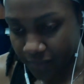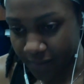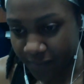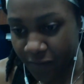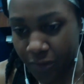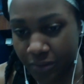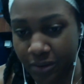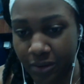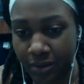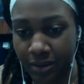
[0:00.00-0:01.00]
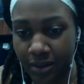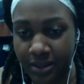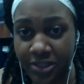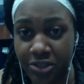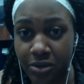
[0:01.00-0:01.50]
for the
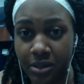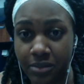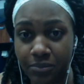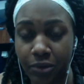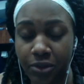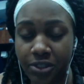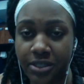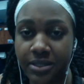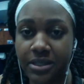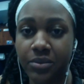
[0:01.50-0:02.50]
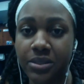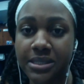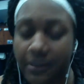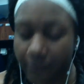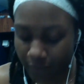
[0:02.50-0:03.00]
Nigerian portions, it was
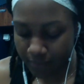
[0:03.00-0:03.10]
different